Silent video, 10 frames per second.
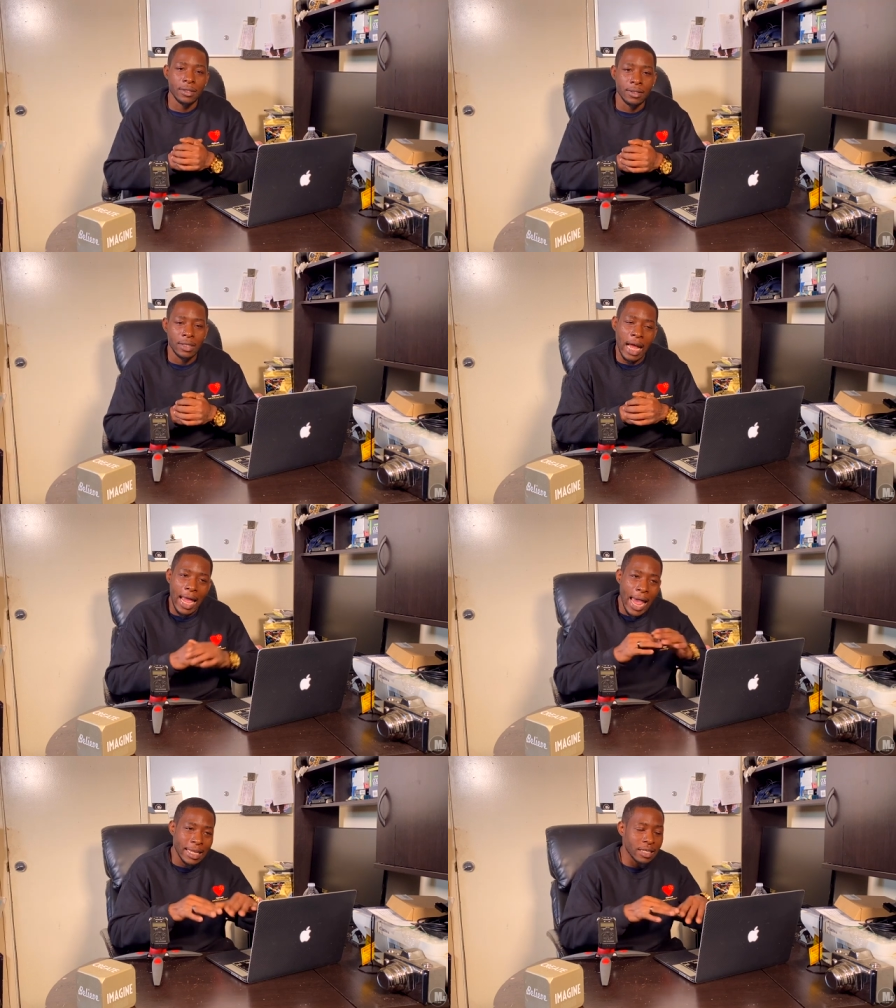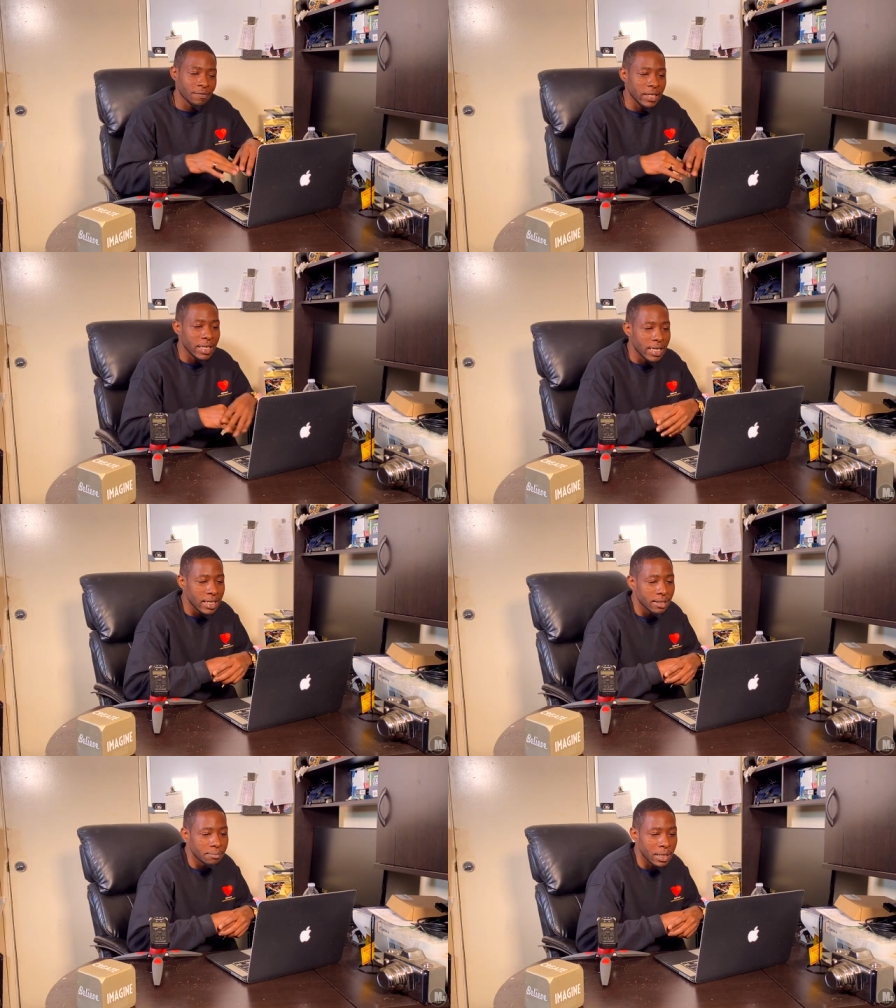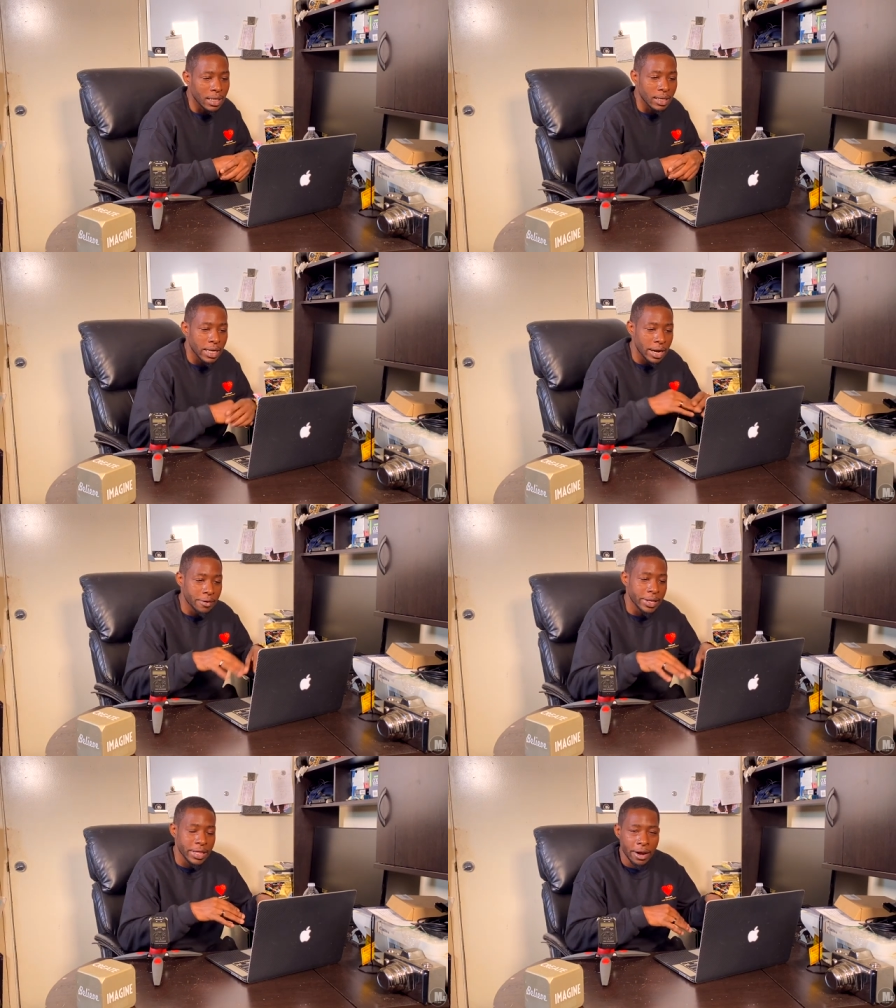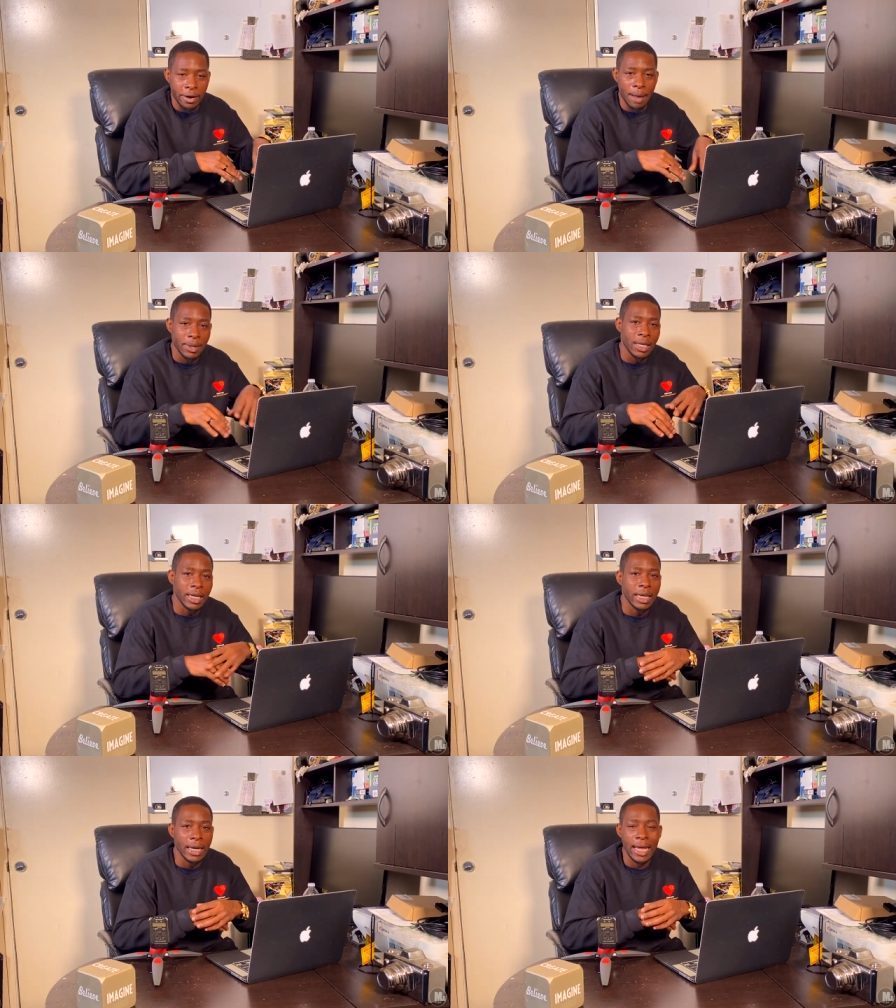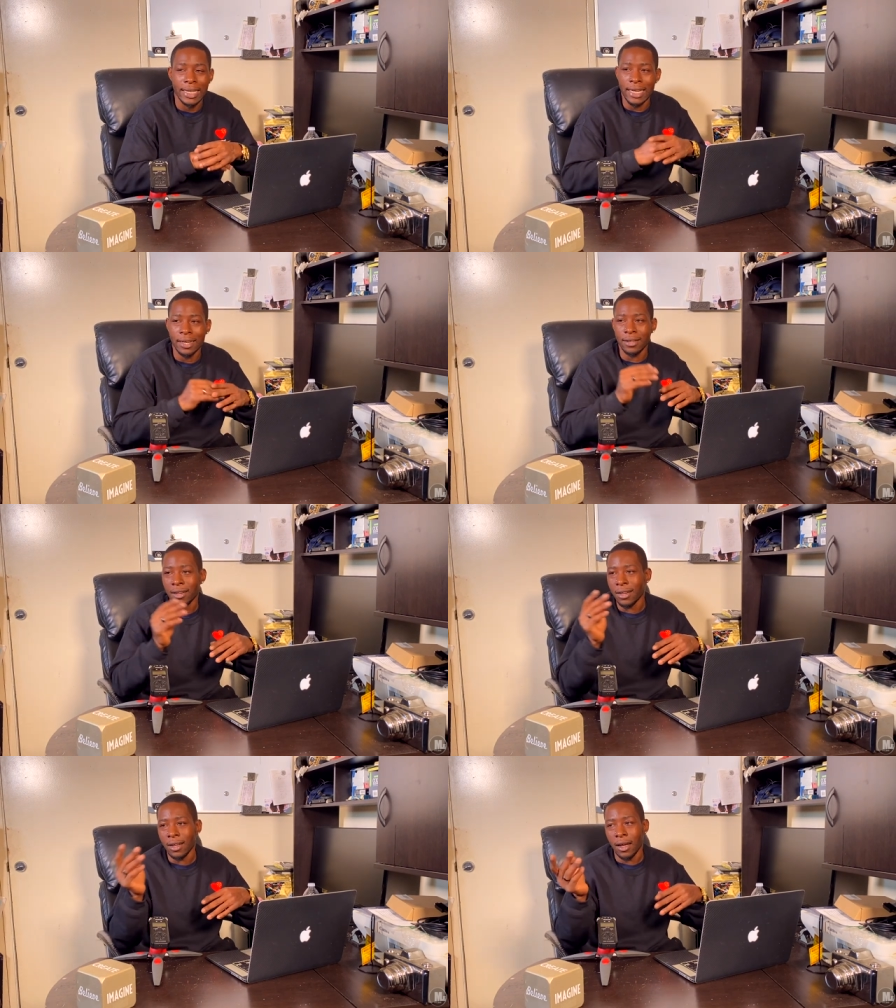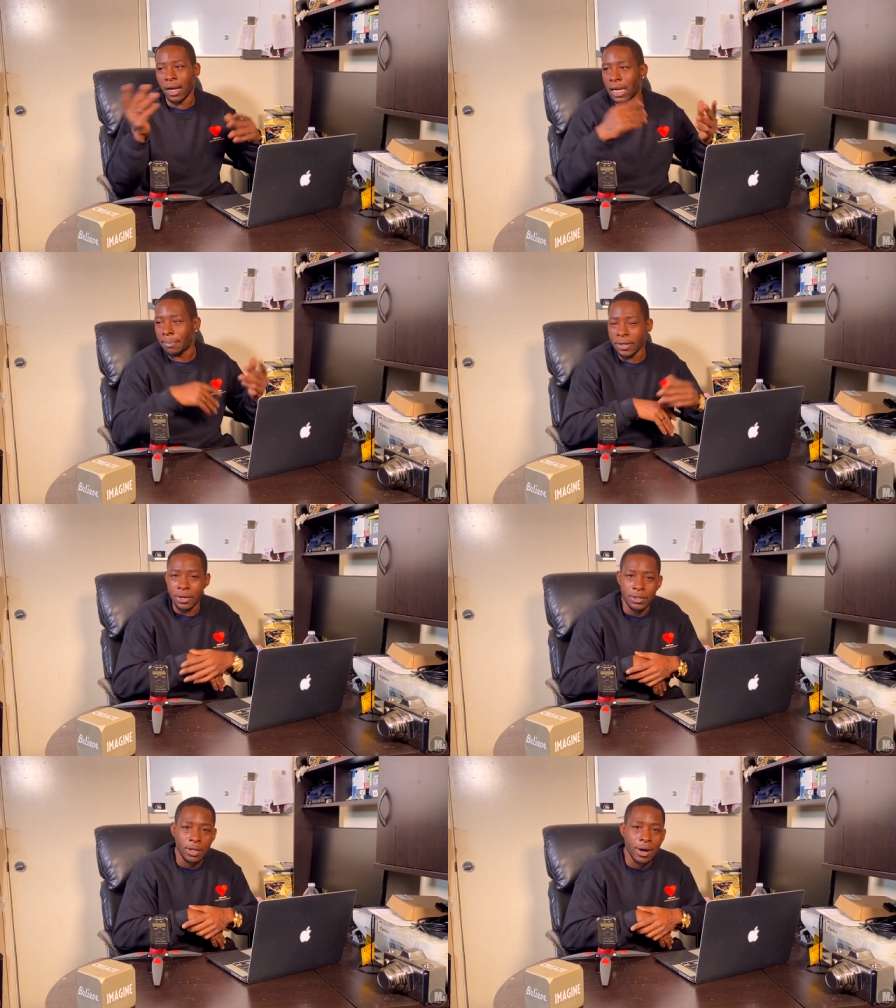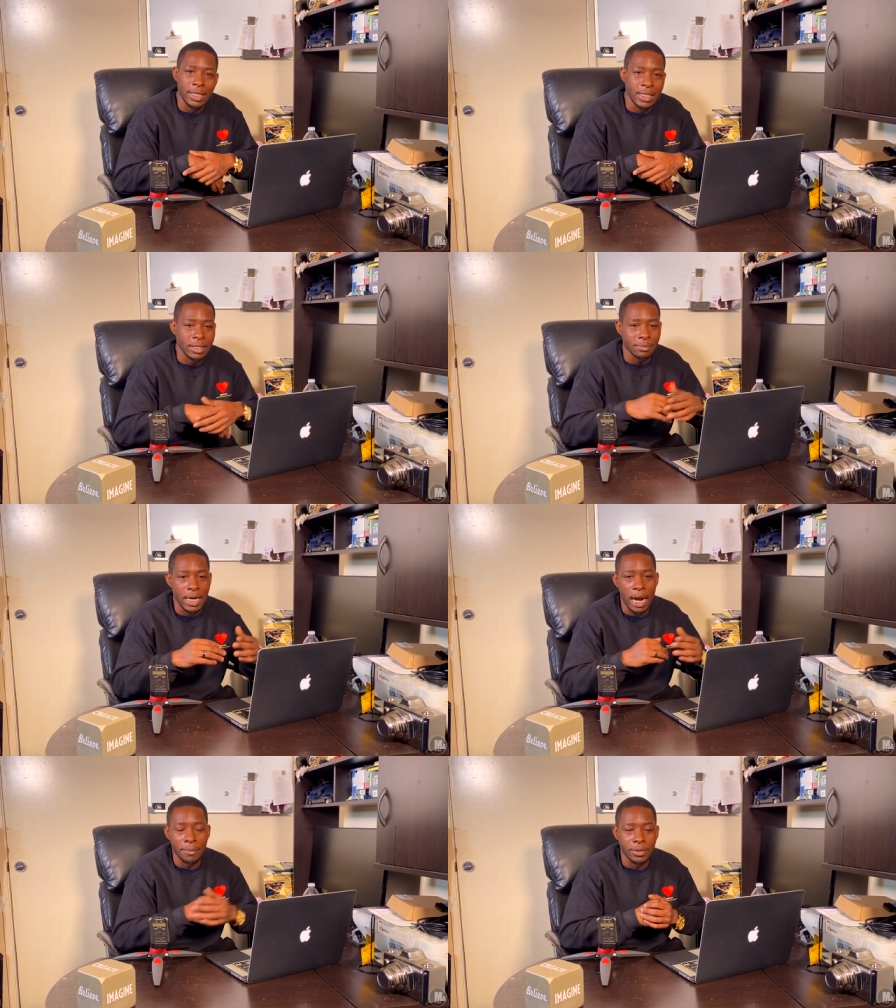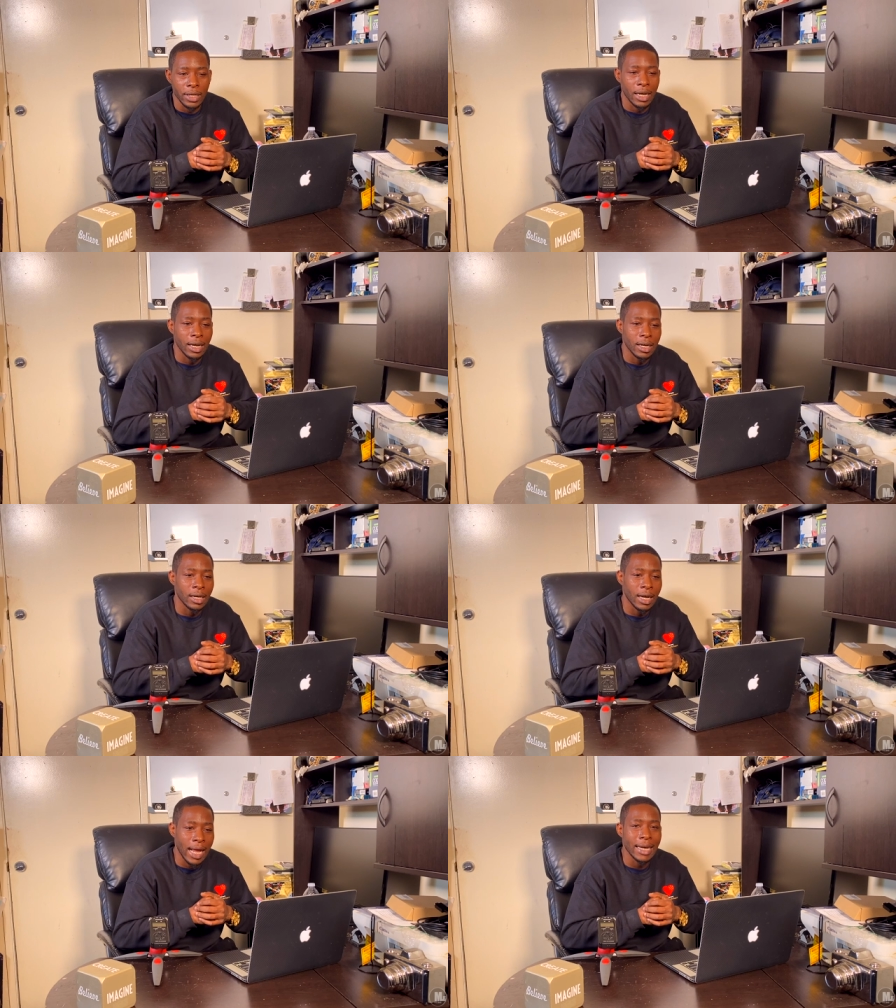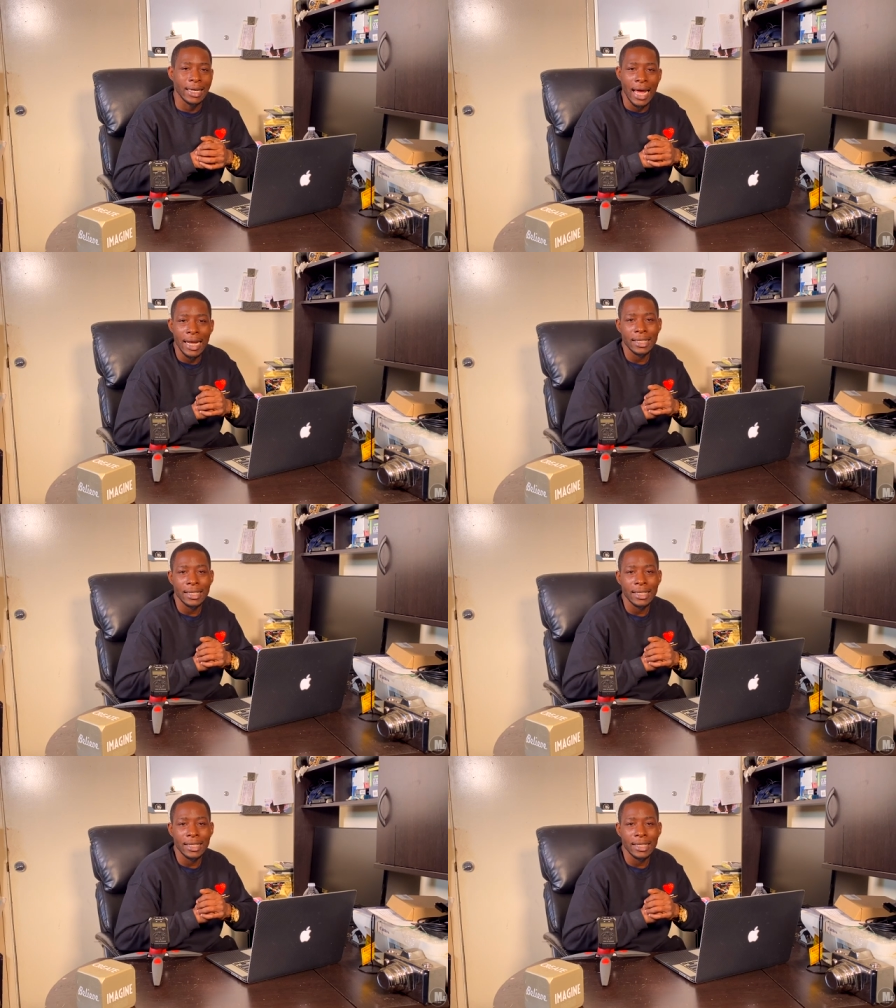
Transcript: Not actively looking, but here and there I've been looking. And then a couple of years ago, I seen some cameras I, uh, I kind of like.